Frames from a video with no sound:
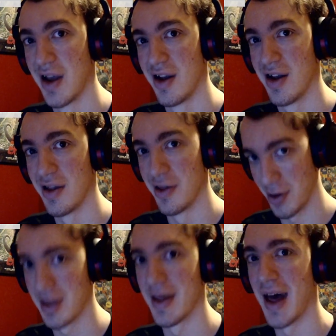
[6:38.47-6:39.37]

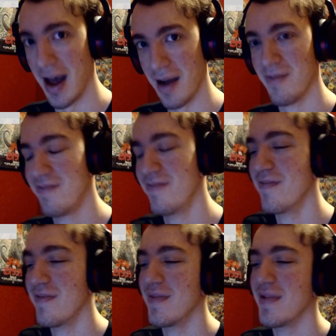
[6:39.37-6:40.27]
There's that.
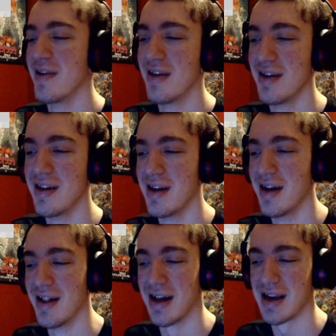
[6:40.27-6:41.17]

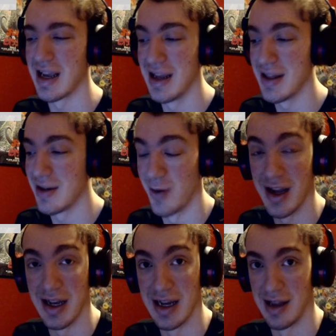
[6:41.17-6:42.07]
Like, either way,
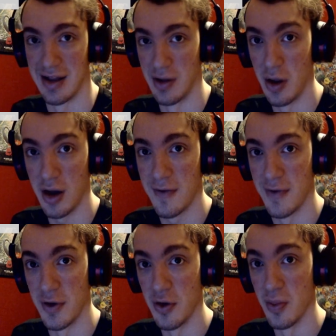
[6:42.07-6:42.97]
it's a loss
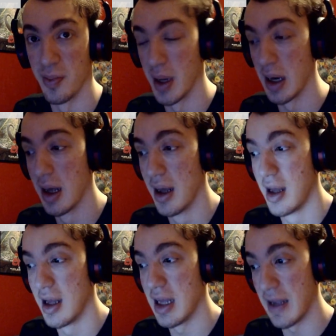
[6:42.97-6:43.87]
for you, but
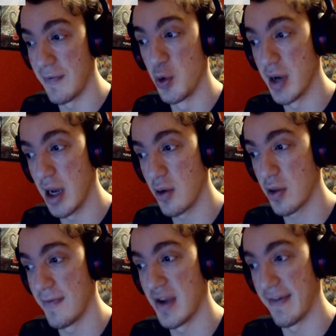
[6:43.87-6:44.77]
if you announce
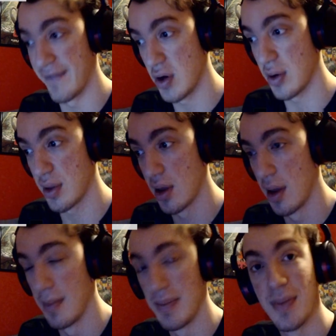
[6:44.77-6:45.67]
the thing first,
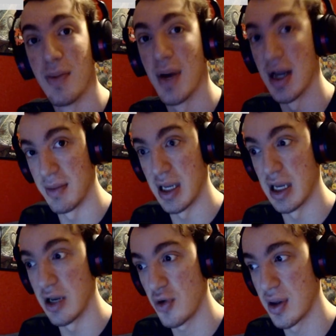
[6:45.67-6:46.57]
people might be
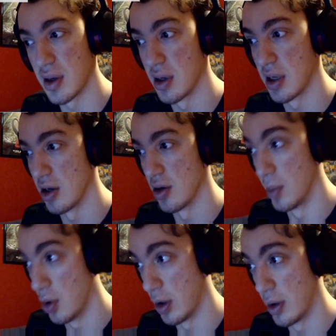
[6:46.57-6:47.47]
interested to hear
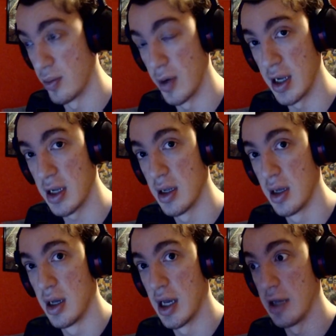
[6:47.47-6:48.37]
more, right?
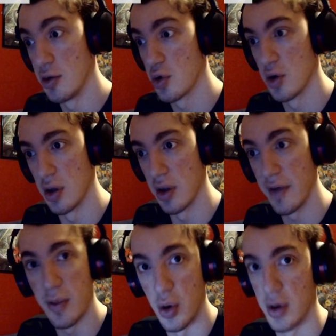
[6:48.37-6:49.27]
And you could
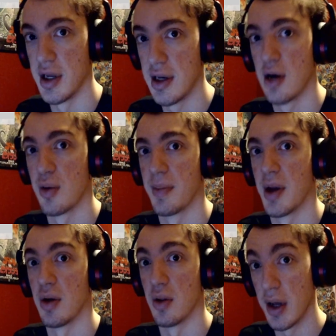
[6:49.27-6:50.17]
deliver more details
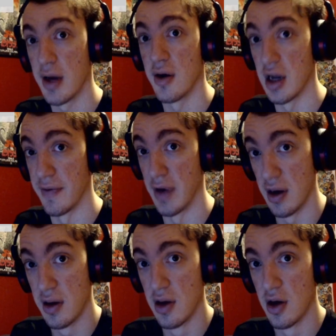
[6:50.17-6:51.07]
about it later, even,
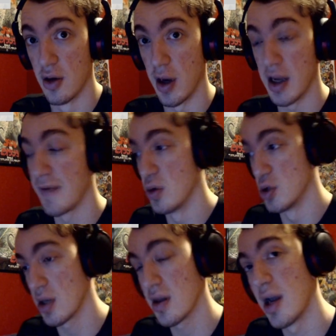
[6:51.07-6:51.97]
right? If you
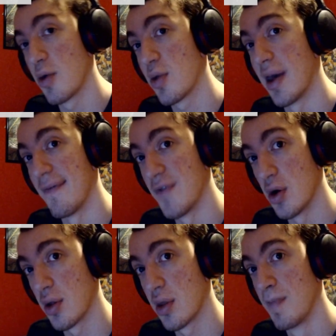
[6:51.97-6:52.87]
just announce it at
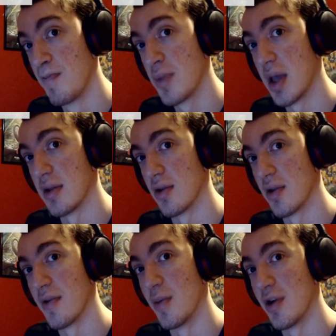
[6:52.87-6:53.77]
first, and then
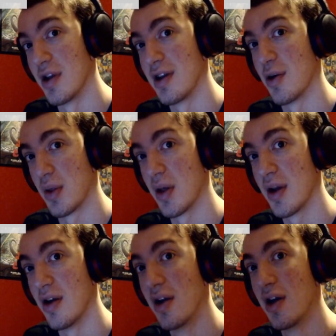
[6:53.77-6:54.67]
deliver more details
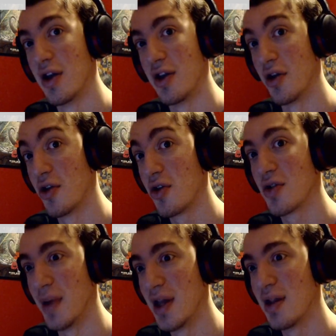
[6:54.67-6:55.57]
later, you hook
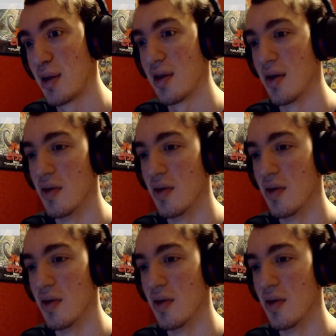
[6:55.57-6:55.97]
them in still.